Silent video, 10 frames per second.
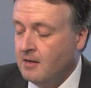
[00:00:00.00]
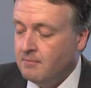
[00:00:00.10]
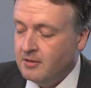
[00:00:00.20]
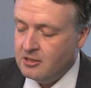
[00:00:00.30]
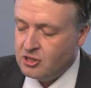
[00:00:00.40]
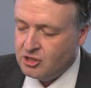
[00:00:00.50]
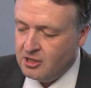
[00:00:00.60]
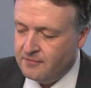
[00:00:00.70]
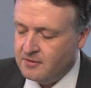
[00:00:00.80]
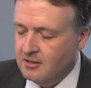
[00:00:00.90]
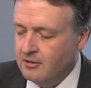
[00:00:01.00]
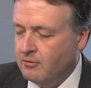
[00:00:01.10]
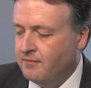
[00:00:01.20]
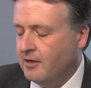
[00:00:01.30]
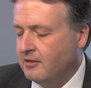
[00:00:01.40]
But this shift to
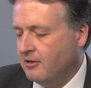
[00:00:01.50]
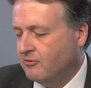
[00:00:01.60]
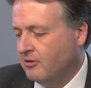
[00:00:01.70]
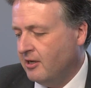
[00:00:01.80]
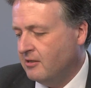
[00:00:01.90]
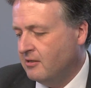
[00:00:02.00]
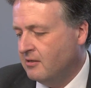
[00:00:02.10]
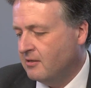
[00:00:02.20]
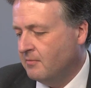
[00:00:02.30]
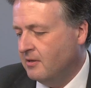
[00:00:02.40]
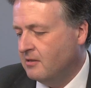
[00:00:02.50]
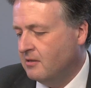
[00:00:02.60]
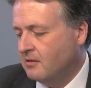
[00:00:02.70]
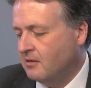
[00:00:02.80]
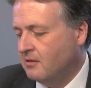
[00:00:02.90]
liquefied natural gas in some ways
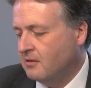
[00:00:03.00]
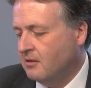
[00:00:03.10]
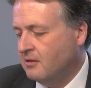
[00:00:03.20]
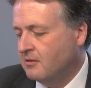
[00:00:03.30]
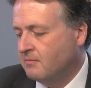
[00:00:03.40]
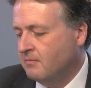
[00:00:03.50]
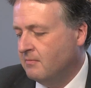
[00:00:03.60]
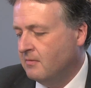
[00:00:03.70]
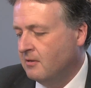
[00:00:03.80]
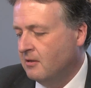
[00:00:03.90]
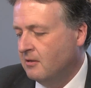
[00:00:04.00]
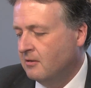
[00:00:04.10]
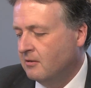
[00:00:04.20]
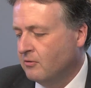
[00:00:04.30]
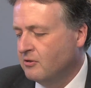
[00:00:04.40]
is, is, is
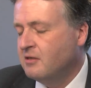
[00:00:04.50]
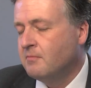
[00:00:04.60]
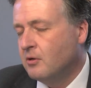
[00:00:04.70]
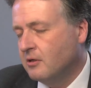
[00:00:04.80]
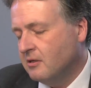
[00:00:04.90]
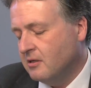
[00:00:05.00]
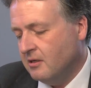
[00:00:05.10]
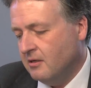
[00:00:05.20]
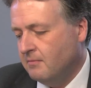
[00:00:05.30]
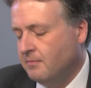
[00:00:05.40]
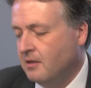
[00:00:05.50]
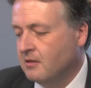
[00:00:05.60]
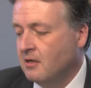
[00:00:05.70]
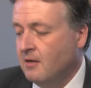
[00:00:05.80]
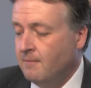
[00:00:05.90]
causes more concern
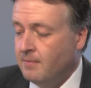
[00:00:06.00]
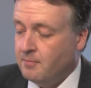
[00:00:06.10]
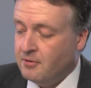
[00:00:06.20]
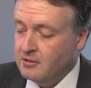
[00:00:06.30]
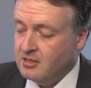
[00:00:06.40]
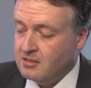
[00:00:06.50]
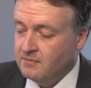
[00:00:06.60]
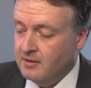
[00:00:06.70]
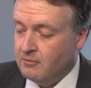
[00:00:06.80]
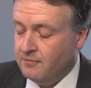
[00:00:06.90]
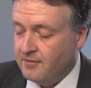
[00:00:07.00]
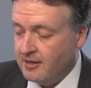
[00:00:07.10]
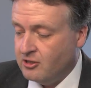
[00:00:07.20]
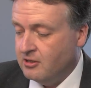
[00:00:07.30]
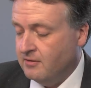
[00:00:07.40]
because the process of
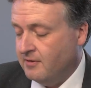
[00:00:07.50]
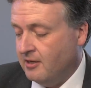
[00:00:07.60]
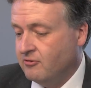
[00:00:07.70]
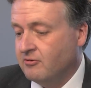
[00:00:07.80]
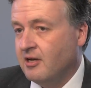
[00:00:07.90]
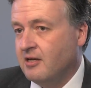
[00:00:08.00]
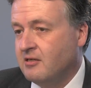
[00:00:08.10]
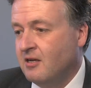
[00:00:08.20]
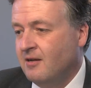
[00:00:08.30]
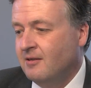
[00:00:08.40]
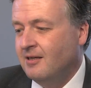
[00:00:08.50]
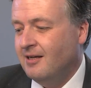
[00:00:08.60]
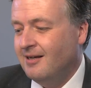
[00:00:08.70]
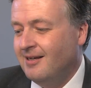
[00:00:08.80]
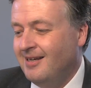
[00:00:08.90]
liquefaction of natural gas
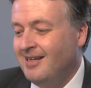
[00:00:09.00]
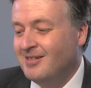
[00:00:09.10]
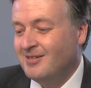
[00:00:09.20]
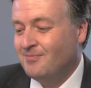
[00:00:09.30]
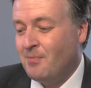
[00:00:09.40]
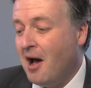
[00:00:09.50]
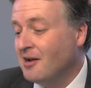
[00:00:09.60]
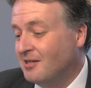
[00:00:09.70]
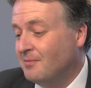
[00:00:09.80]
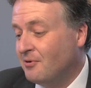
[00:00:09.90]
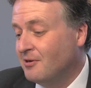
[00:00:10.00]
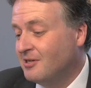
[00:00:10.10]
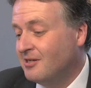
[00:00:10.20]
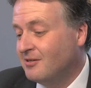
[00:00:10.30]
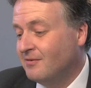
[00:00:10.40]
uh, is part of the
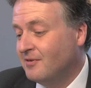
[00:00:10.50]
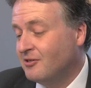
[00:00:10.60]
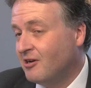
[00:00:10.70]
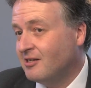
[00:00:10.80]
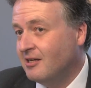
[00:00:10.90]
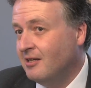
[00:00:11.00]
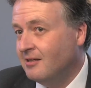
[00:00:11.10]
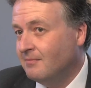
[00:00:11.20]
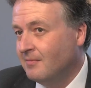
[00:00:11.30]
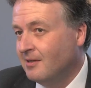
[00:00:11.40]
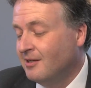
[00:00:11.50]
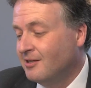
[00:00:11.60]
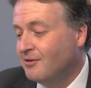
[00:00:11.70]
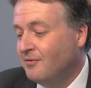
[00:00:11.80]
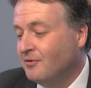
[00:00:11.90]
process of extracting helium.
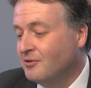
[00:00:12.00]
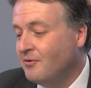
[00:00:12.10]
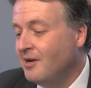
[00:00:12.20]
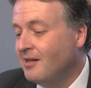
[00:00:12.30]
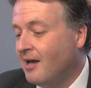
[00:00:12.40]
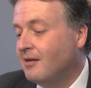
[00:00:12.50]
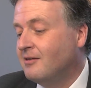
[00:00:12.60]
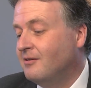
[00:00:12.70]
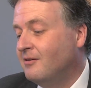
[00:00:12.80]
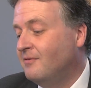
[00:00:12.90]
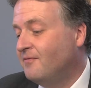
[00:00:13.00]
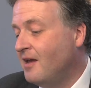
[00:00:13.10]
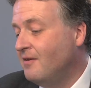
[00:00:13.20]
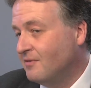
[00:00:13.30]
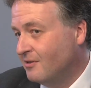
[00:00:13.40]
So if you're doing that, it, it
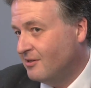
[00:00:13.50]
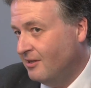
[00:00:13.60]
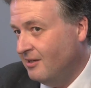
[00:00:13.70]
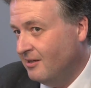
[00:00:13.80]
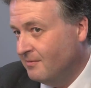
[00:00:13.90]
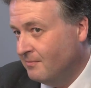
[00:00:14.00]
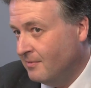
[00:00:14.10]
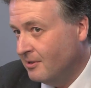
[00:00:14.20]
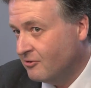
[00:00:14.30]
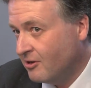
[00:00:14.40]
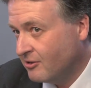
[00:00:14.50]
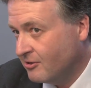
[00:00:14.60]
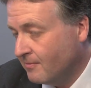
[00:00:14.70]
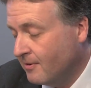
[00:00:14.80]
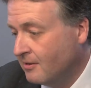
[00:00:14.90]
favors helium
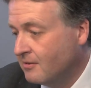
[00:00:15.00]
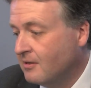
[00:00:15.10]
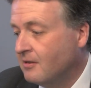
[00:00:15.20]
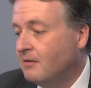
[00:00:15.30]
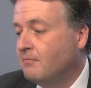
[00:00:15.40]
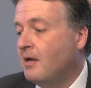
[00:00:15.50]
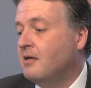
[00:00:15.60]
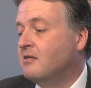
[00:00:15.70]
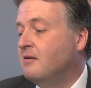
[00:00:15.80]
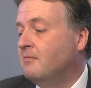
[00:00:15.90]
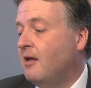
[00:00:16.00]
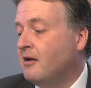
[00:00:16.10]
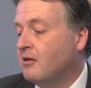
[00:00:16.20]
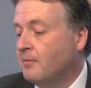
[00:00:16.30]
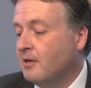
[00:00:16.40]
extraction. It, uh, it makes it
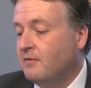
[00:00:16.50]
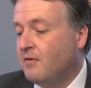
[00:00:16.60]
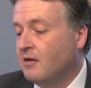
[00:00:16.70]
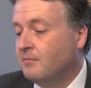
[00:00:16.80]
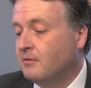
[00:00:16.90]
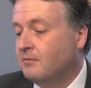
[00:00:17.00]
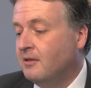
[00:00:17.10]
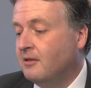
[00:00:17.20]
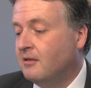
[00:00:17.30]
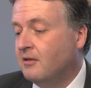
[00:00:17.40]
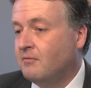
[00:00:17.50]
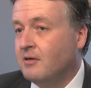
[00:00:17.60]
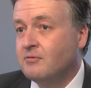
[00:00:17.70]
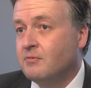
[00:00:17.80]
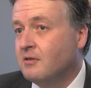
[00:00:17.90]
economically viable when it
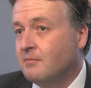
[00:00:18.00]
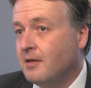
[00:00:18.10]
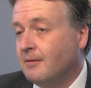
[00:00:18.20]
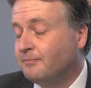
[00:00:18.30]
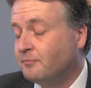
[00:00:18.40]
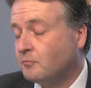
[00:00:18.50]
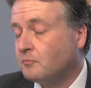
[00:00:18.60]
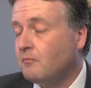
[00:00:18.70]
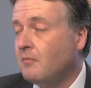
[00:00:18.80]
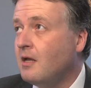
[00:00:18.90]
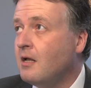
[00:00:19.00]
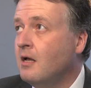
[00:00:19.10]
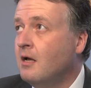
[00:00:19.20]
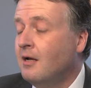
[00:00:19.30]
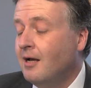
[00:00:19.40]
otherwise wouldn't be.
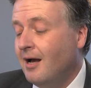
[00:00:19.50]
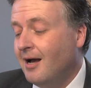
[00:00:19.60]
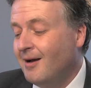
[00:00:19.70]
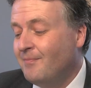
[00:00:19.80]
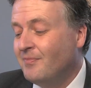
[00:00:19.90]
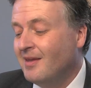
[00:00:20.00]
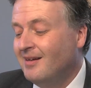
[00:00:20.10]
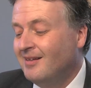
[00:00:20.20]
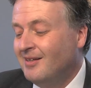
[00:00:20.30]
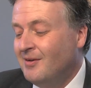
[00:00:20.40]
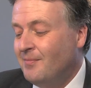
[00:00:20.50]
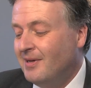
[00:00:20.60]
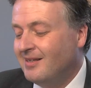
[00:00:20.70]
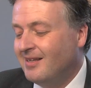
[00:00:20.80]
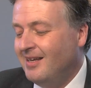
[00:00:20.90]
Um,
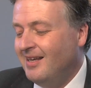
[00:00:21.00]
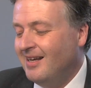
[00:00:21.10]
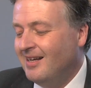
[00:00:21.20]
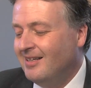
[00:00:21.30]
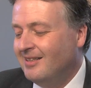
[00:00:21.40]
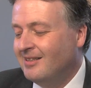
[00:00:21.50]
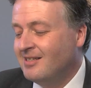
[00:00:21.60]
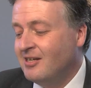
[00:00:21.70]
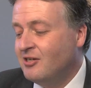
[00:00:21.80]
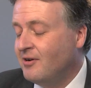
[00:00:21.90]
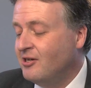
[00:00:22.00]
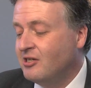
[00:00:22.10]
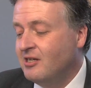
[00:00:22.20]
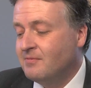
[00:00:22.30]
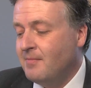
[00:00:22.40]
but the, uh, the
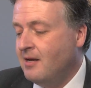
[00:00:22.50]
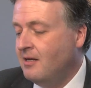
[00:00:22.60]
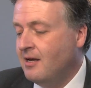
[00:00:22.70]
situation is many